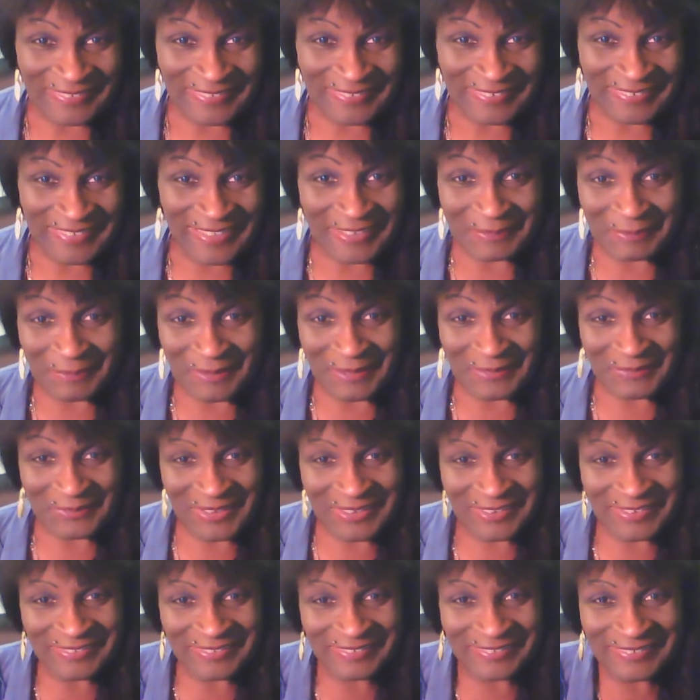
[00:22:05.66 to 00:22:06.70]
That's my
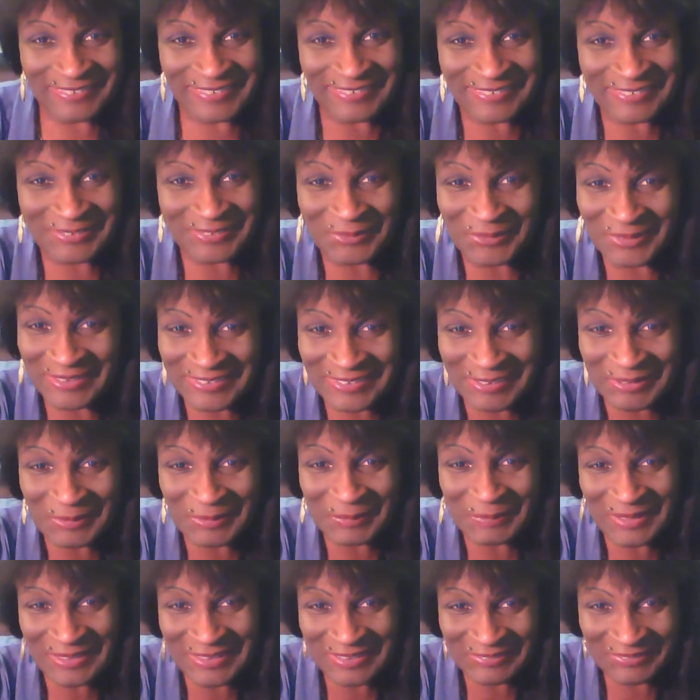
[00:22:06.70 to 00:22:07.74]
vent.
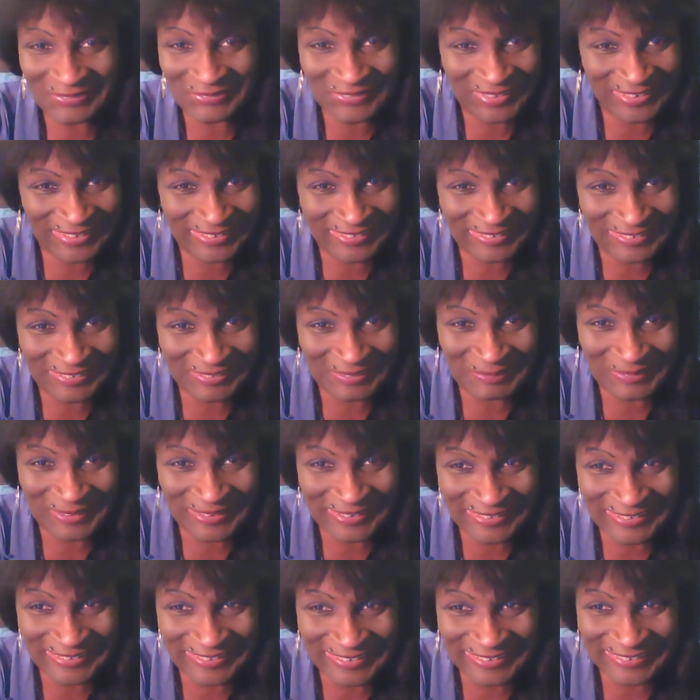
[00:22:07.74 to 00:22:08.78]
22-minute vent. Oh my
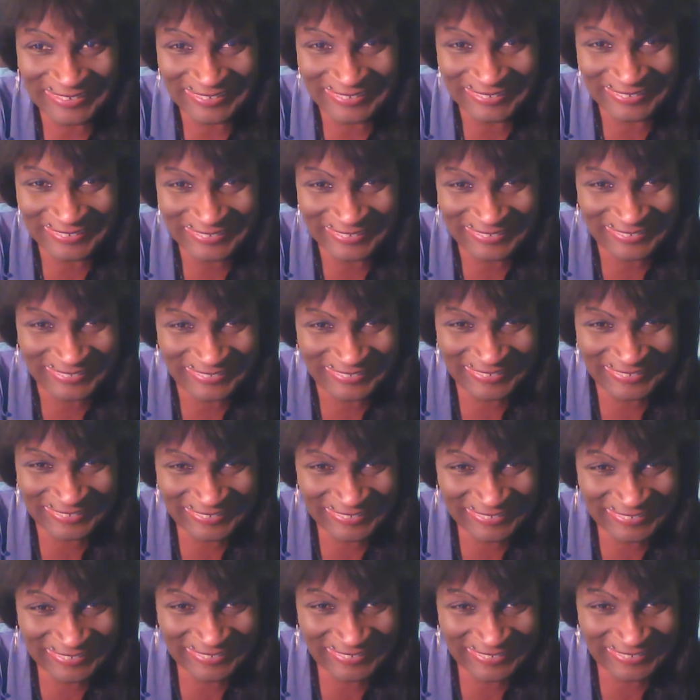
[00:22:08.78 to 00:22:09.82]
god.
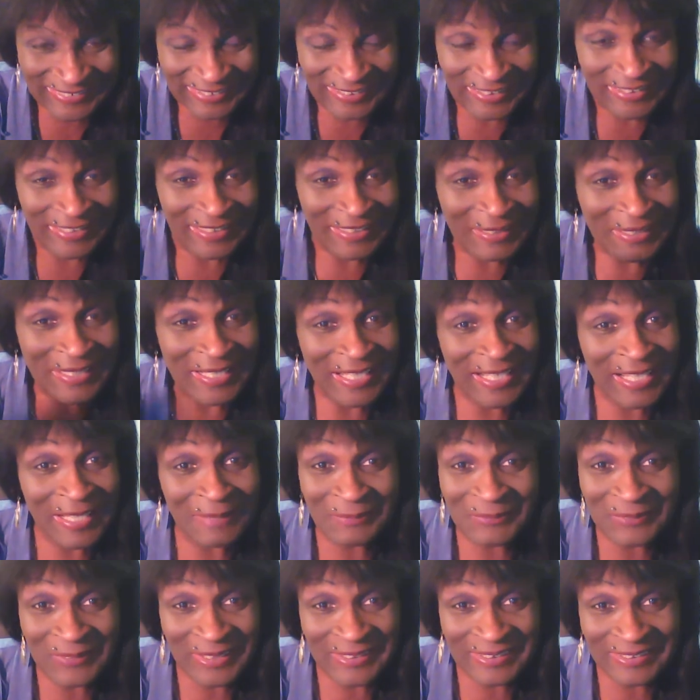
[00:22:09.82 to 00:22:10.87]

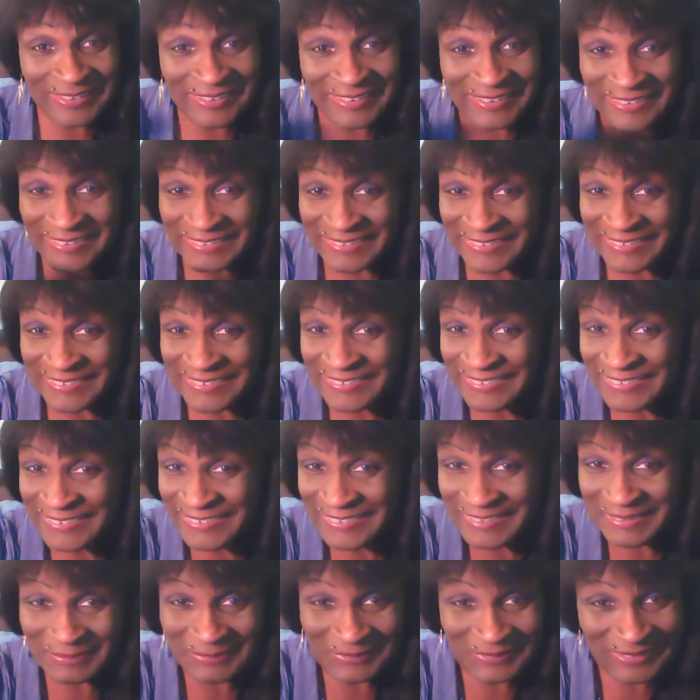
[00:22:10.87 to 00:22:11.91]
I'm running, honey,
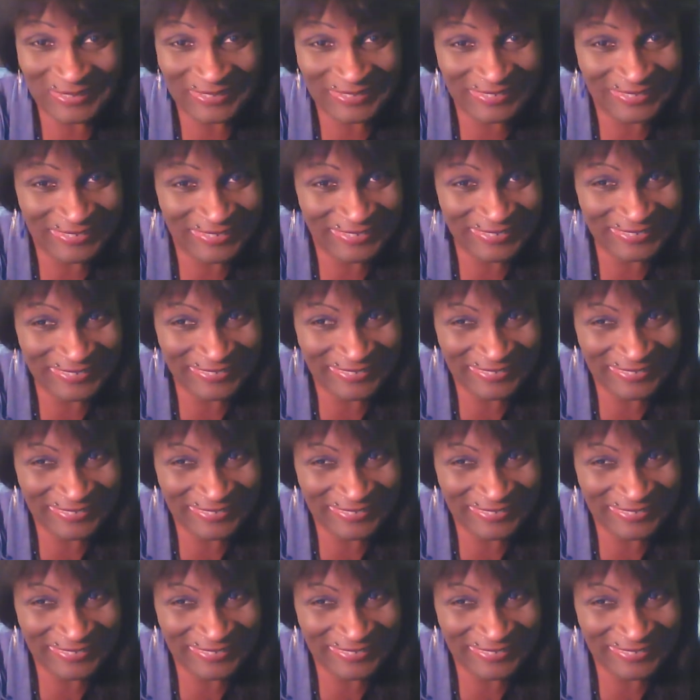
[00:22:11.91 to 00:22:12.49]
and I'm feeling good.